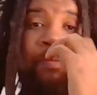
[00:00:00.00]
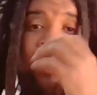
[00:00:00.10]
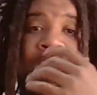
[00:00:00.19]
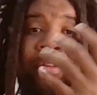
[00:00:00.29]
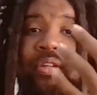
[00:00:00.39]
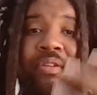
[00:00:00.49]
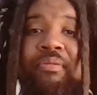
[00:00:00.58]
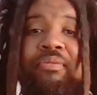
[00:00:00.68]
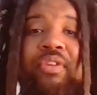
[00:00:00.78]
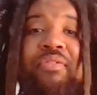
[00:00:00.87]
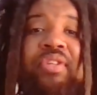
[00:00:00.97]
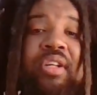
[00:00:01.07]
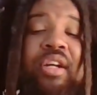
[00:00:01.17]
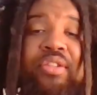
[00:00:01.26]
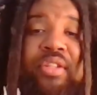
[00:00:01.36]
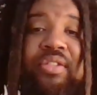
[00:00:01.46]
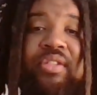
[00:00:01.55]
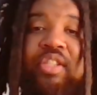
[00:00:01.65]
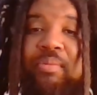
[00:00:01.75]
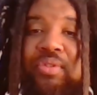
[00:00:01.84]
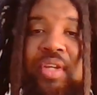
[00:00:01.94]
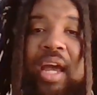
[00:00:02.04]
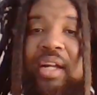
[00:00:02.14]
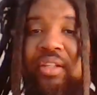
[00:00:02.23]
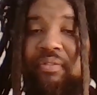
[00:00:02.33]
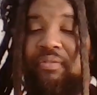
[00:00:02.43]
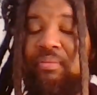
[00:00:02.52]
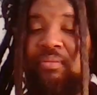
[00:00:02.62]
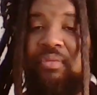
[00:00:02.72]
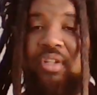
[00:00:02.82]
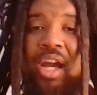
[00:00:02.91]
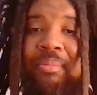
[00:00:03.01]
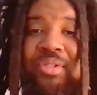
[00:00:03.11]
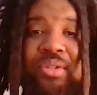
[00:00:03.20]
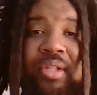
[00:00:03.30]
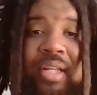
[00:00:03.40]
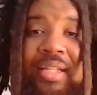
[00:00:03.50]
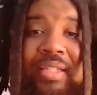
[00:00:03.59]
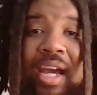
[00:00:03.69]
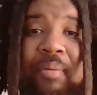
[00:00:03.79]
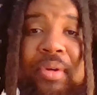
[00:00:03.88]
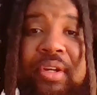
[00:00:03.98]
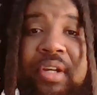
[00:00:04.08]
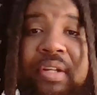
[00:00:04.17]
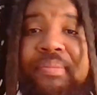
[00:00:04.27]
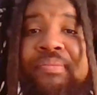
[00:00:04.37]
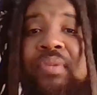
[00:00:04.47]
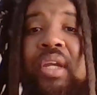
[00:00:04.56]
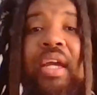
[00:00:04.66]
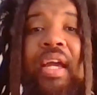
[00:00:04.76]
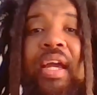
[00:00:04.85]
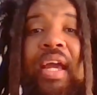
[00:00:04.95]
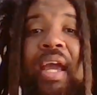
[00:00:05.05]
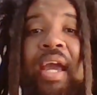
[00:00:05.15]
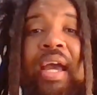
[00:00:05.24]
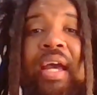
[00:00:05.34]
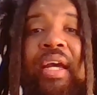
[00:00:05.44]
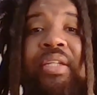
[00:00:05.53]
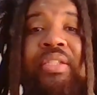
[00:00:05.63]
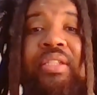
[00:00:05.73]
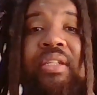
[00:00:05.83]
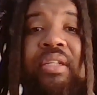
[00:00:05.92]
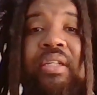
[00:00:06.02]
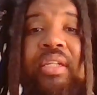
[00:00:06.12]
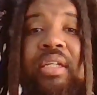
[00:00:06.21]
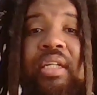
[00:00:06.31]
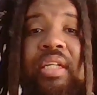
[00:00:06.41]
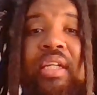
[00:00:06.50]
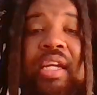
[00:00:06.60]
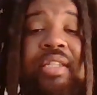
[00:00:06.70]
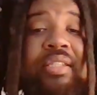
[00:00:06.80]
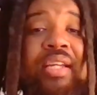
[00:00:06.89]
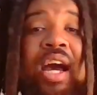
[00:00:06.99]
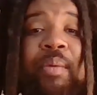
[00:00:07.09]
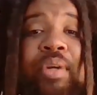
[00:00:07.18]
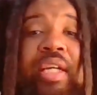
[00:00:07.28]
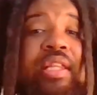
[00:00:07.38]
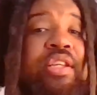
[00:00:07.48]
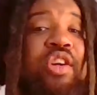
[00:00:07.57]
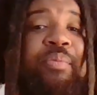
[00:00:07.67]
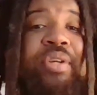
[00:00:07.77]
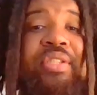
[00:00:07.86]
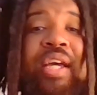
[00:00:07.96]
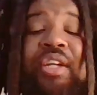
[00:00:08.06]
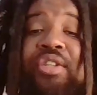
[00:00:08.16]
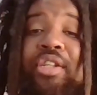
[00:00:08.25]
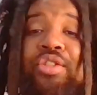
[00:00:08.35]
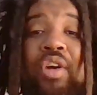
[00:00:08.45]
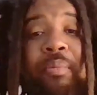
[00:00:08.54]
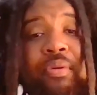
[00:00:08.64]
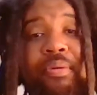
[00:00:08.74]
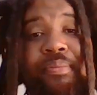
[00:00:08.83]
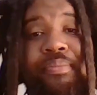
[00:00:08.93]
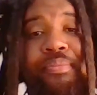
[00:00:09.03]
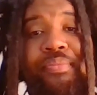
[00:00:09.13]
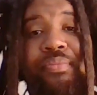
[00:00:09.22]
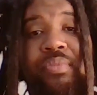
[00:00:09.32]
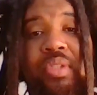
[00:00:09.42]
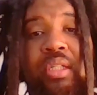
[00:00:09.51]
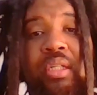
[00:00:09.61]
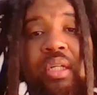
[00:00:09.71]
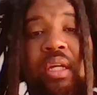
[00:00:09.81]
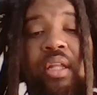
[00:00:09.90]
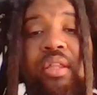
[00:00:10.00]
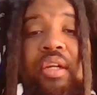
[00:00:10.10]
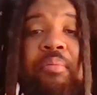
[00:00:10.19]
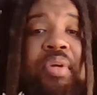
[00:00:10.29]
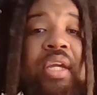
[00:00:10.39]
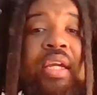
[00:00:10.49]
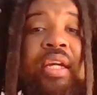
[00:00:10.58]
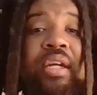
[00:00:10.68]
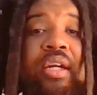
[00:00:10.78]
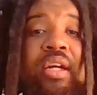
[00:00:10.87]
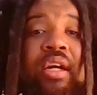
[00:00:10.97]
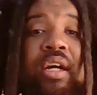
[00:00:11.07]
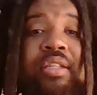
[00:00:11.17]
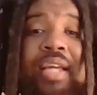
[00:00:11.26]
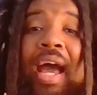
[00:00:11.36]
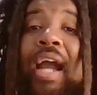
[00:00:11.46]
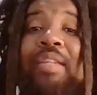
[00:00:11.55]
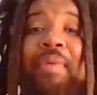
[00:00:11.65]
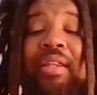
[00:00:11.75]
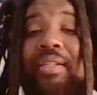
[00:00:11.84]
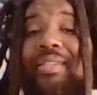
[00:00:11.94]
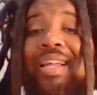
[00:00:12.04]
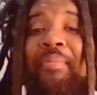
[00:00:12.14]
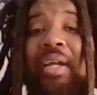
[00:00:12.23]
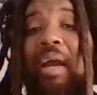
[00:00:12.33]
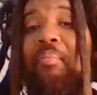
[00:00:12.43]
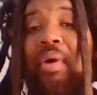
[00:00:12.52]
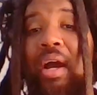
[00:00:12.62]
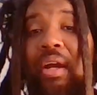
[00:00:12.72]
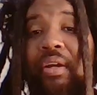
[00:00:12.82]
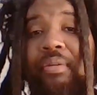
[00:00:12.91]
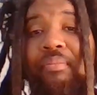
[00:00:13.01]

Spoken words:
around the 1500s, his most active times during that time period. And it's a time when Ethiopia is actually in trouble. They're being attacked by the Islamic Empire.